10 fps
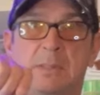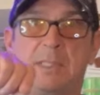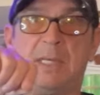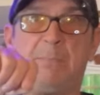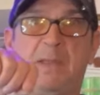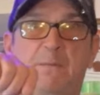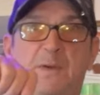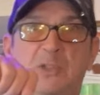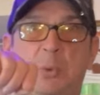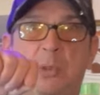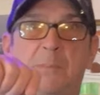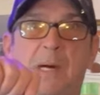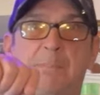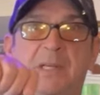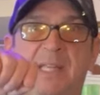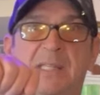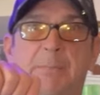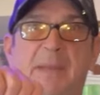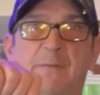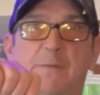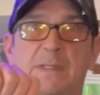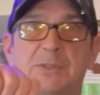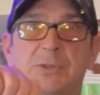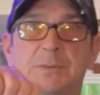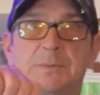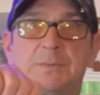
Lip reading: And a big fish will come up and eat the bait fish.